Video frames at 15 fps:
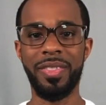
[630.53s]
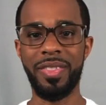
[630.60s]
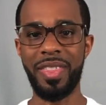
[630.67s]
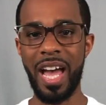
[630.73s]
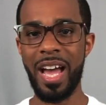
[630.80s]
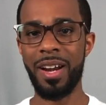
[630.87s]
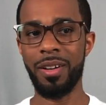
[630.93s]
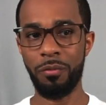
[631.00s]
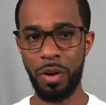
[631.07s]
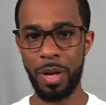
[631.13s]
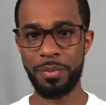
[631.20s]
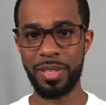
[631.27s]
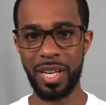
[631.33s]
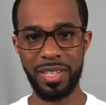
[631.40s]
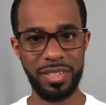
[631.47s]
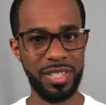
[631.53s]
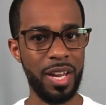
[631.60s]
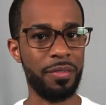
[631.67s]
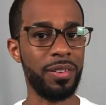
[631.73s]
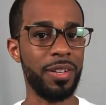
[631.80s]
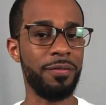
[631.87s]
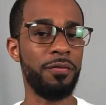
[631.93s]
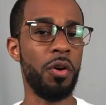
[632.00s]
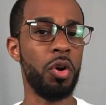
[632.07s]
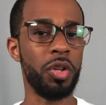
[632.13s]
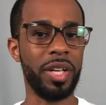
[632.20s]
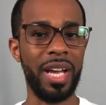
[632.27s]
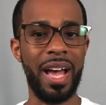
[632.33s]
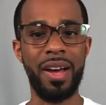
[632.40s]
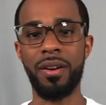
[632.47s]
That website is definitely
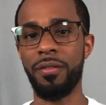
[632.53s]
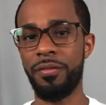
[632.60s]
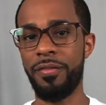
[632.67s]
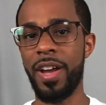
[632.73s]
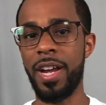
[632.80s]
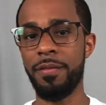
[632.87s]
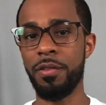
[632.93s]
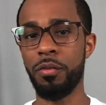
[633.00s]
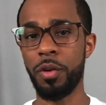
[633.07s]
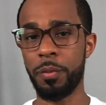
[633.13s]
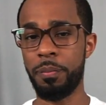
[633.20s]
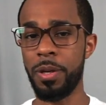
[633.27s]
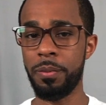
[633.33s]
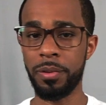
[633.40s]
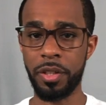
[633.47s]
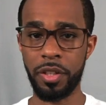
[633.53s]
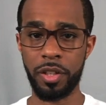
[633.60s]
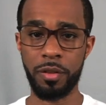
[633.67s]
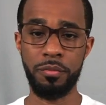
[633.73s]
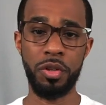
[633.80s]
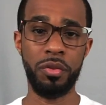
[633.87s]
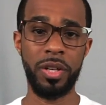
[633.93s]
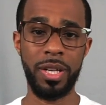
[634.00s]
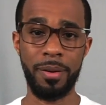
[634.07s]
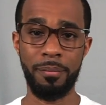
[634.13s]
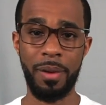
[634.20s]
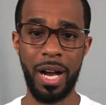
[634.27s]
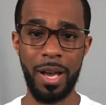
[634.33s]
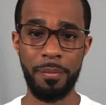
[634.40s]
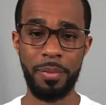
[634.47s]
falling out of favor with people in the community, in
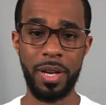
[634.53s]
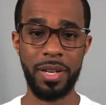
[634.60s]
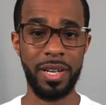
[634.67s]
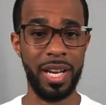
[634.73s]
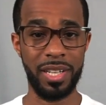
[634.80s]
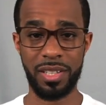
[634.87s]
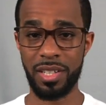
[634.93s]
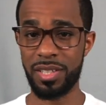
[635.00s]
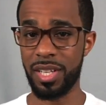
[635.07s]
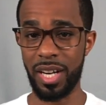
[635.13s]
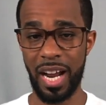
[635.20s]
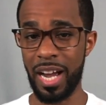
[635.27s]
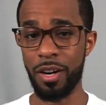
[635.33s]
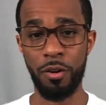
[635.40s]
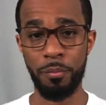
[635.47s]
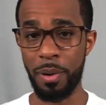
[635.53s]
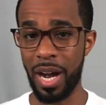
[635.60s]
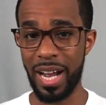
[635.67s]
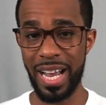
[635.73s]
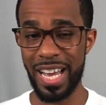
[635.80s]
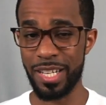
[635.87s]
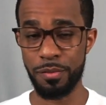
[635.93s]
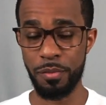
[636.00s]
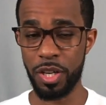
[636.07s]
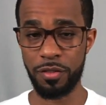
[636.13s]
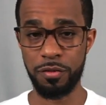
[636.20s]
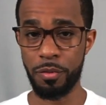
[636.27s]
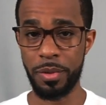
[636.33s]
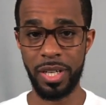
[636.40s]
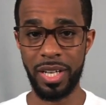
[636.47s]
my opinion. As I said, I don't buy as much
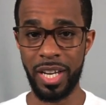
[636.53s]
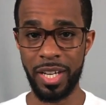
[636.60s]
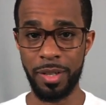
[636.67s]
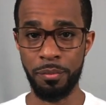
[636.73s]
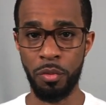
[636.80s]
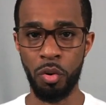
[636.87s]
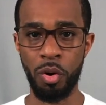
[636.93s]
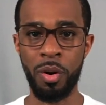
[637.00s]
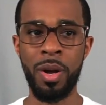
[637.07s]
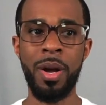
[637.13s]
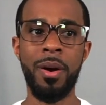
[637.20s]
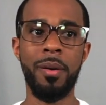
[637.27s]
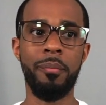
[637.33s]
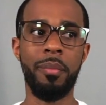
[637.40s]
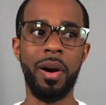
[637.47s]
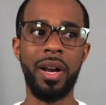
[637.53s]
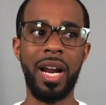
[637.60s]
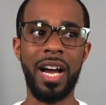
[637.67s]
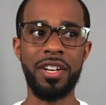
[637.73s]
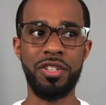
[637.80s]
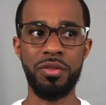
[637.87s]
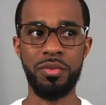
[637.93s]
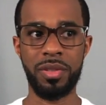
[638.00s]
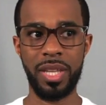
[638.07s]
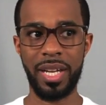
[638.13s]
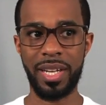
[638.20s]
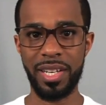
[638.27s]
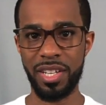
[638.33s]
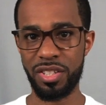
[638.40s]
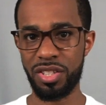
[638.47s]
from it anymore, but I do
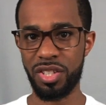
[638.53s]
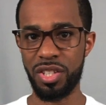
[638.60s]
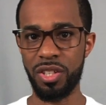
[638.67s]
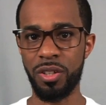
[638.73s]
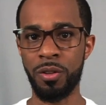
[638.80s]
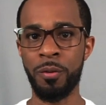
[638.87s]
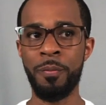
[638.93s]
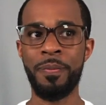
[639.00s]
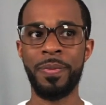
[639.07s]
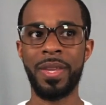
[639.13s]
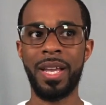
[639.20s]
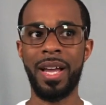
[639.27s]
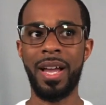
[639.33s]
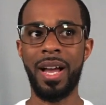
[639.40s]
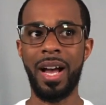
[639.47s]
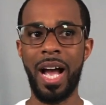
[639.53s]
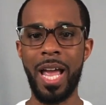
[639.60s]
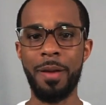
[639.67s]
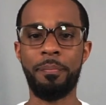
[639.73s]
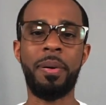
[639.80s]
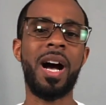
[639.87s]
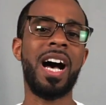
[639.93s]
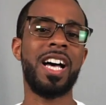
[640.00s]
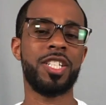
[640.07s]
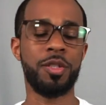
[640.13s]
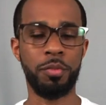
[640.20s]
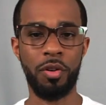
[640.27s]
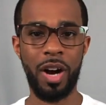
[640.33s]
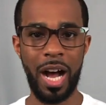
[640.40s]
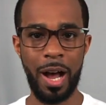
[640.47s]
think it is still a
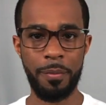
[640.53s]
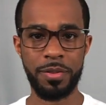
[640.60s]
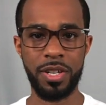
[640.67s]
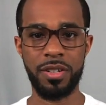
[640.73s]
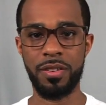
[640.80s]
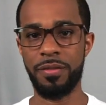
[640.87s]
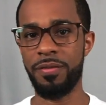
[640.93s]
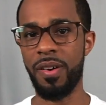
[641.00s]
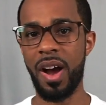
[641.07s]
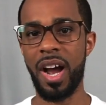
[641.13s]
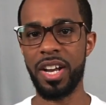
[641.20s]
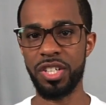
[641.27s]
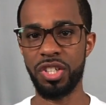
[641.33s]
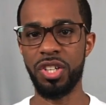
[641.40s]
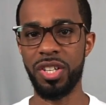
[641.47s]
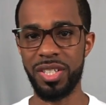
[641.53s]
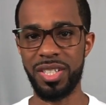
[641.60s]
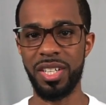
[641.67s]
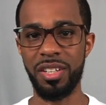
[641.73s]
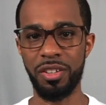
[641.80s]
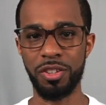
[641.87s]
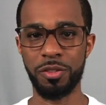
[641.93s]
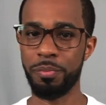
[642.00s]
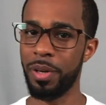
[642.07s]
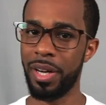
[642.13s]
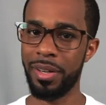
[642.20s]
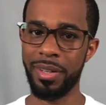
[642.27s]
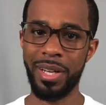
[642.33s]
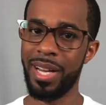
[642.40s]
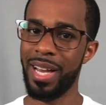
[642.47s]
possible option to find good deals,
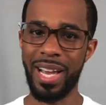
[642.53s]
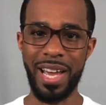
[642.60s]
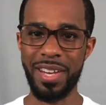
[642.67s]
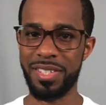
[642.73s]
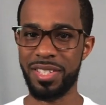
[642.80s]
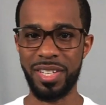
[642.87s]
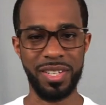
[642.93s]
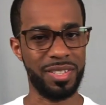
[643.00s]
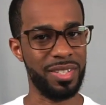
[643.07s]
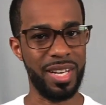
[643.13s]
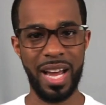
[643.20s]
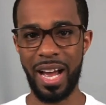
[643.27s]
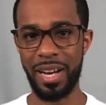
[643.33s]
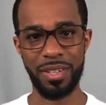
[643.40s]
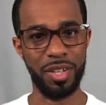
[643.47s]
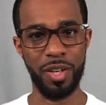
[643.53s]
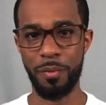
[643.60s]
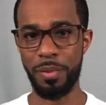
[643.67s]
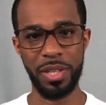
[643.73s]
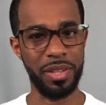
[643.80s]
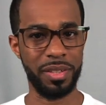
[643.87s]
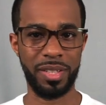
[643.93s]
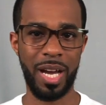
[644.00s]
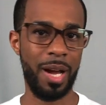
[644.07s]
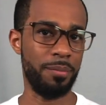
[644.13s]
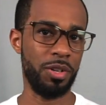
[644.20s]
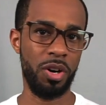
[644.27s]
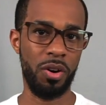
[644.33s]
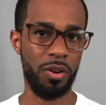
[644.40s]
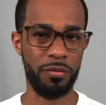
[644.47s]
but it's just not gonna be the top
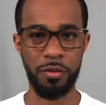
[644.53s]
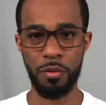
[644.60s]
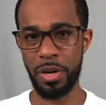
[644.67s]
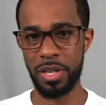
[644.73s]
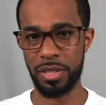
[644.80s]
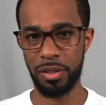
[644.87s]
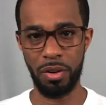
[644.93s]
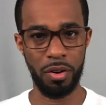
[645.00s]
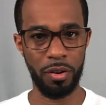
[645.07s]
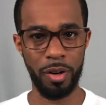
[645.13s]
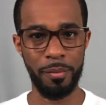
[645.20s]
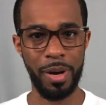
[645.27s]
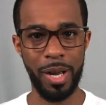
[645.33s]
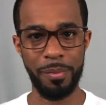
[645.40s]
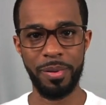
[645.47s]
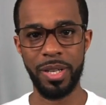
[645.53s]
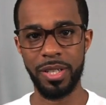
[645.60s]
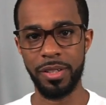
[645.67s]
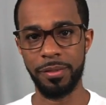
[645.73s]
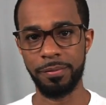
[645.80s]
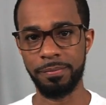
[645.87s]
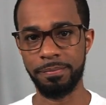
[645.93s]
dog for much longer, in my opinion.